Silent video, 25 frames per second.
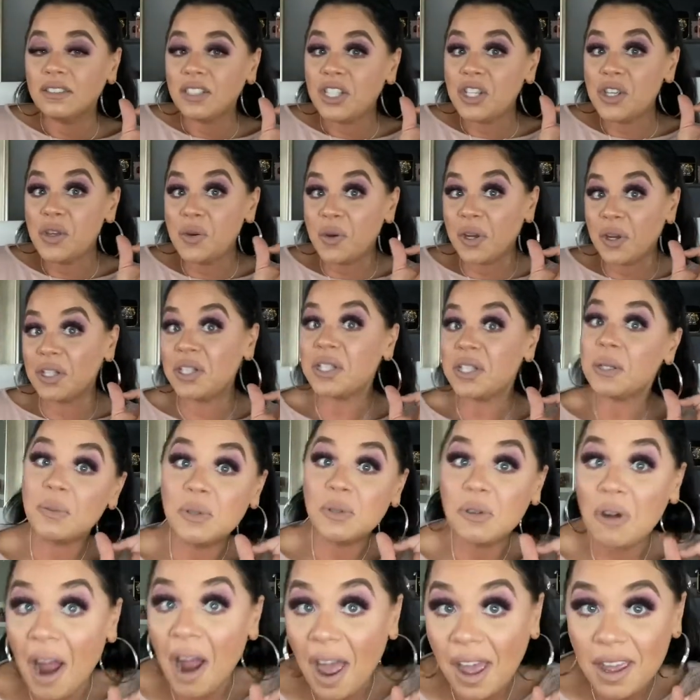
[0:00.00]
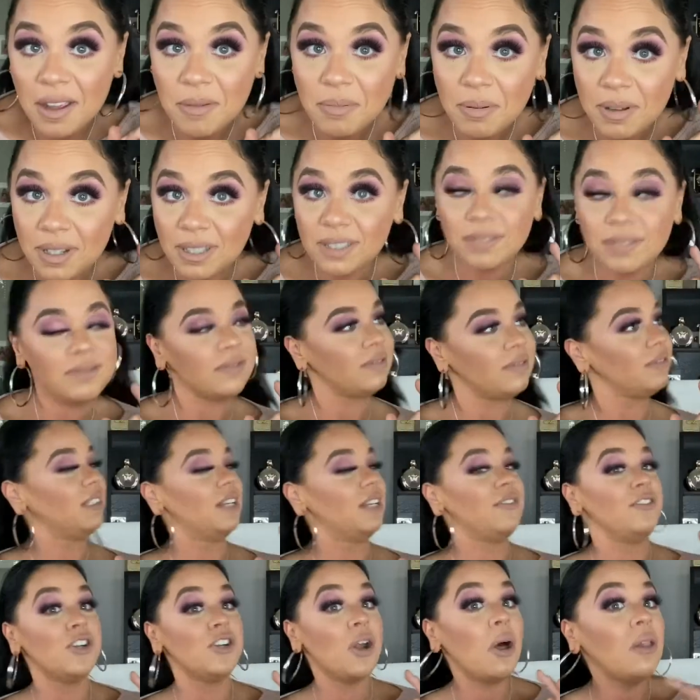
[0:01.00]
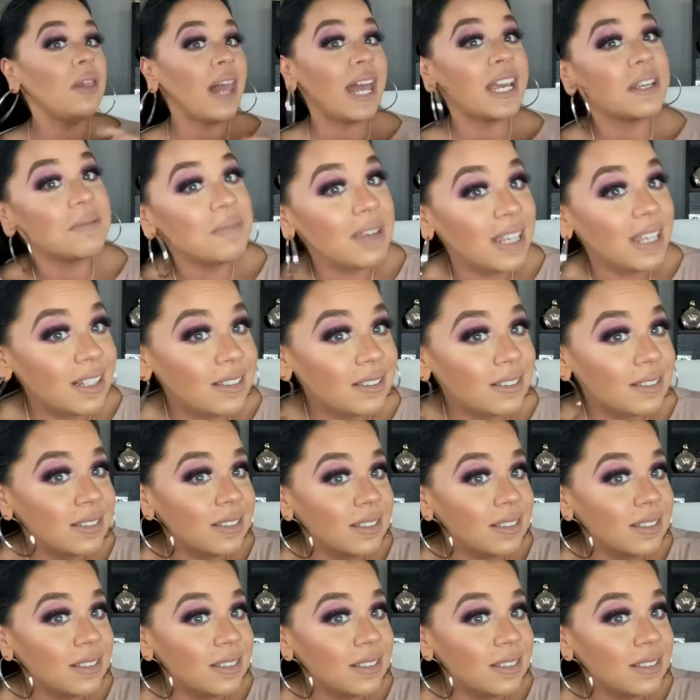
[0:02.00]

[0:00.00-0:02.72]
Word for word: you can subscribe. If you don't like me